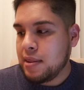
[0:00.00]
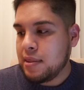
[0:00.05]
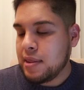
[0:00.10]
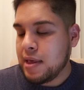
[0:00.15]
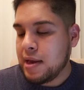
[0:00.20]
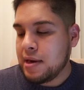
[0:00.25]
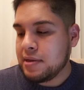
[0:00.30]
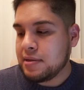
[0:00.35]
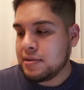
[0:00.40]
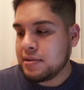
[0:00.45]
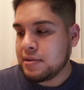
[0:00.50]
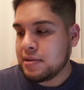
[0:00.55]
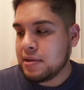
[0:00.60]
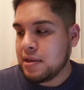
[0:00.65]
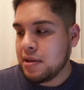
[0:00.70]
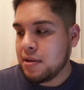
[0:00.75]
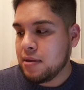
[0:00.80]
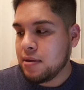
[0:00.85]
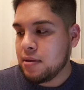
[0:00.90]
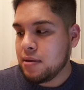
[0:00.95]
that
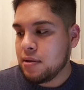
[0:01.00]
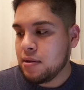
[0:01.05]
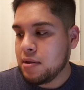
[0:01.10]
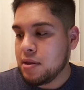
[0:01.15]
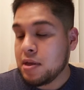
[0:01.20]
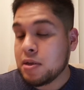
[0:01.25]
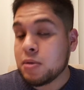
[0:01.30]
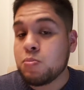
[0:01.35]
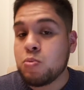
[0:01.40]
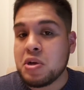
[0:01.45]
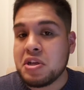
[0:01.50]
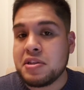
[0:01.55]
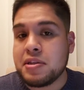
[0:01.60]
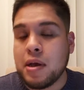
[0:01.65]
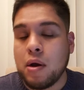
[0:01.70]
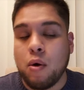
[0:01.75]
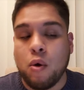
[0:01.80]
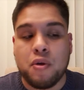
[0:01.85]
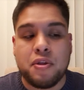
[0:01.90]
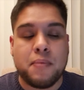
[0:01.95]

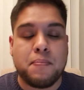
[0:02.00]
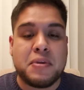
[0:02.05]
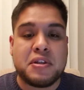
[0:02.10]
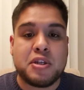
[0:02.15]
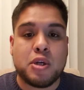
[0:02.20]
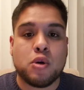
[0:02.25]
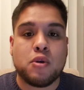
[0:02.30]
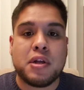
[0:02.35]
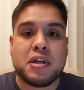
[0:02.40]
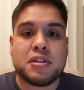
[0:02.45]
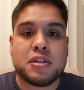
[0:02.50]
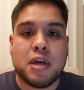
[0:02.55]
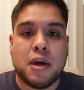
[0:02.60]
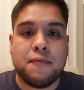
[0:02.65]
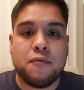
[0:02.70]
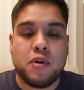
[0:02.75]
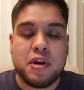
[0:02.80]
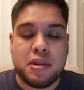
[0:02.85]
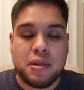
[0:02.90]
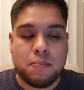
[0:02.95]
or the material that's
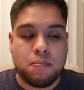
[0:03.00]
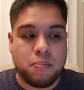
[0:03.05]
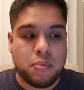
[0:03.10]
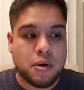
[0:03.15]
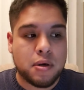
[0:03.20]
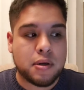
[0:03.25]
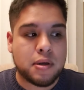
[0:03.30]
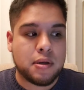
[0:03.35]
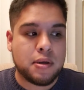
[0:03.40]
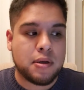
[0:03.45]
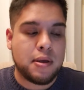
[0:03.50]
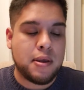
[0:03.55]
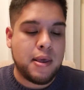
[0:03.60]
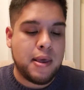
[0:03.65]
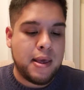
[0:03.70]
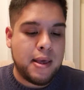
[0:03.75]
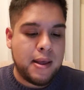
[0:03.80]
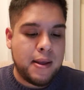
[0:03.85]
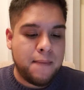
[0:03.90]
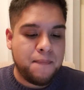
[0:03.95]
covered in the book,
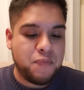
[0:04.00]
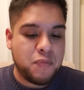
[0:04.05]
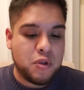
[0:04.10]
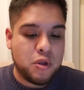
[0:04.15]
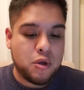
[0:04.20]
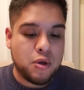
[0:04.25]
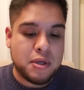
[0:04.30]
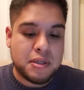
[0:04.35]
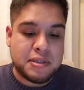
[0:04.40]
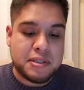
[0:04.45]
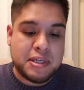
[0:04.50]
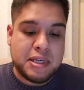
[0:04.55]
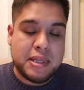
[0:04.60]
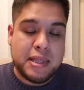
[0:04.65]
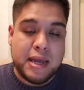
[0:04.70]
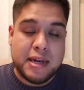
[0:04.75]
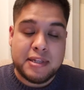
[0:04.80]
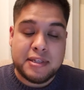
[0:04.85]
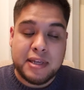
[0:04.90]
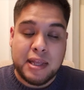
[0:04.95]
you could see
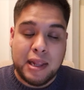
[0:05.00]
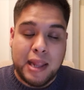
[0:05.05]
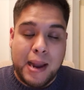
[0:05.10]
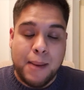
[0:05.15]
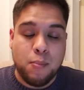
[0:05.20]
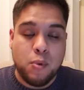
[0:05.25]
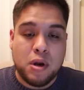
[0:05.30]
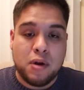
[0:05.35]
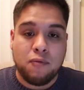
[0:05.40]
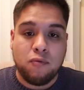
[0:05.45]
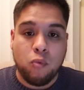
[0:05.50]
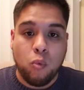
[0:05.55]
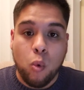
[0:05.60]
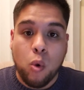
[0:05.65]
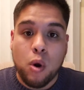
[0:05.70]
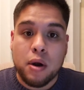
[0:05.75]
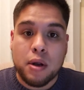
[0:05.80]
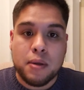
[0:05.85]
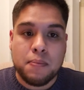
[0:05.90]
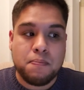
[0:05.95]
that it's collaborative
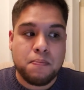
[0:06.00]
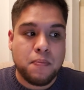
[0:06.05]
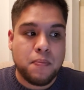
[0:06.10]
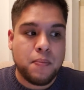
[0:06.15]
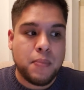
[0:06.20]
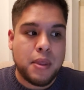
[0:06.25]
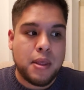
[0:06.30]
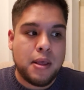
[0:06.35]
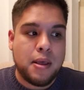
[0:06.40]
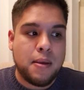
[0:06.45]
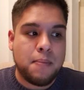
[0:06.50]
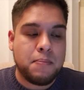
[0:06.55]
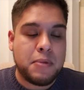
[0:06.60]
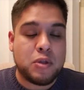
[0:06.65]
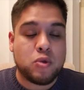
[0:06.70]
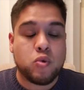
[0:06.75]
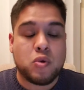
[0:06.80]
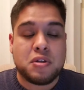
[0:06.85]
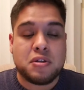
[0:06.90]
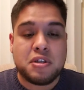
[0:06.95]
work
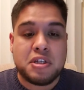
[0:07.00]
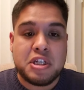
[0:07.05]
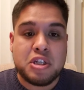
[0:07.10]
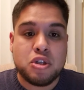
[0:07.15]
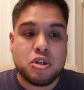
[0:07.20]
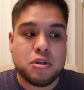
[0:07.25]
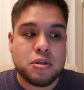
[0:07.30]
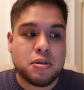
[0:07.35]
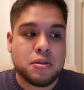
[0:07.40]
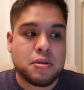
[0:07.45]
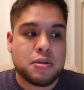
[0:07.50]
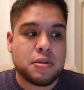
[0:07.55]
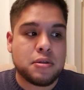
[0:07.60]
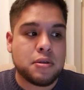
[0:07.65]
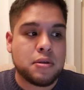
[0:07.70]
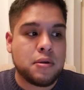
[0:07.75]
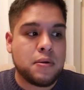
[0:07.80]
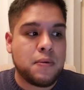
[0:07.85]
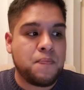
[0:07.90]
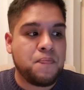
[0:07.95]
between teachers,
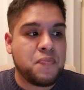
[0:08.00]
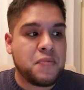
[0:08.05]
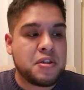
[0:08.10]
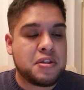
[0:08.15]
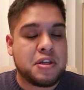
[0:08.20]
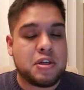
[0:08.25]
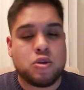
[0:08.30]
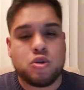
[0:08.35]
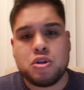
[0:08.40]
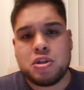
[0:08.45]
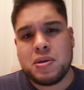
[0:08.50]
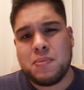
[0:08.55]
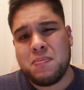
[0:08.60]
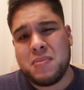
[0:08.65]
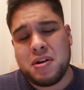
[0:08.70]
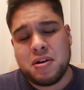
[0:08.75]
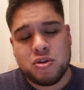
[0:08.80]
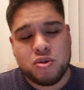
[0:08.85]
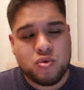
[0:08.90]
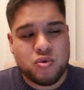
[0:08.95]
teachers
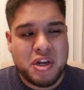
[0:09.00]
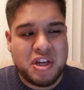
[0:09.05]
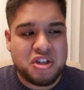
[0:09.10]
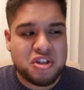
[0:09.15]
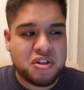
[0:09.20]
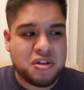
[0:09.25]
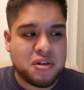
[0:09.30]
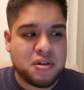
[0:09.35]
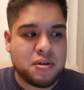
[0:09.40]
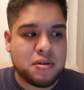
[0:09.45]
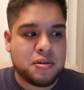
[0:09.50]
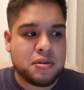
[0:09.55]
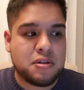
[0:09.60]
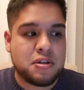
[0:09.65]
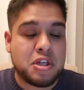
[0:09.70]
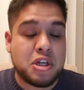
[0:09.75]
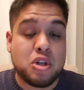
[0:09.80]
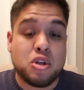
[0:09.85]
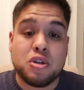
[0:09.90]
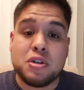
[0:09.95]
administration,
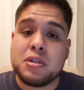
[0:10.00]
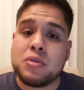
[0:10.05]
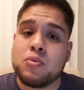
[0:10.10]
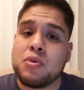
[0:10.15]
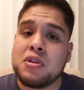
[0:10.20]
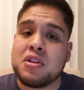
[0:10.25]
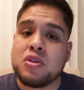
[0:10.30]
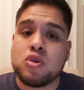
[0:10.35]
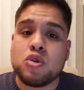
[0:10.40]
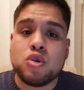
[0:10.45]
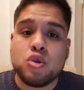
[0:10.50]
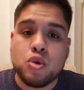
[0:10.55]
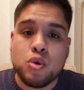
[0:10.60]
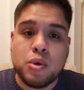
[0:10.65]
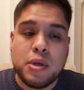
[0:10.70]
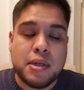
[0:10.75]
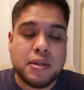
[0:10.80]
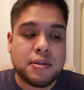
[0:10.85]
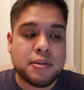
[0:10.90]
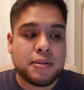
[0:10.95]
teachers with
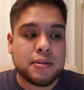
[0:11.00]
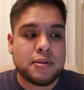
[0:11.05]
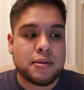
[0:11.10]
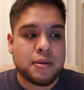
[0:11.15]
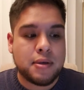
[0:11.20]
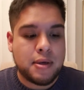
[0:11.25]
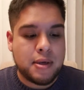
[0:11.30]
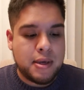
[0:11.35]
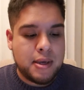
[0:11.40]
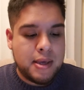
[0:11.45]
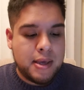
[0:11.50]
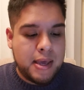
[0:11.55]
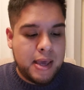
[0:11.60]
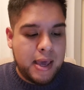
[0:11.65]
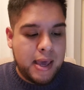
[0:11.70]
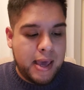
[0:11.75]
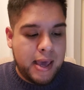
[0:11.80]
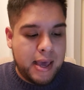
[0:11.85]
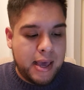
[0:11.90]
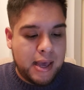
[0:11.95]
students,
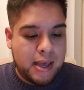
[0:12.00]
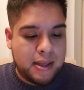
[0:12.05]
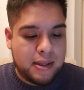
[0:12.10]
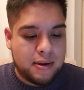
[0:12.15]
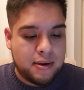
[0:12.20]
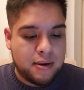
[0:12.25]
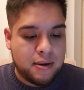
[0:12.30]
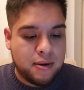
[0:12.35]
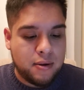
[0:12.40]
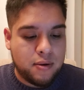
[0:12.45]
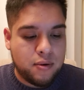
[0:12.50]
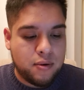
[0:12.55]
and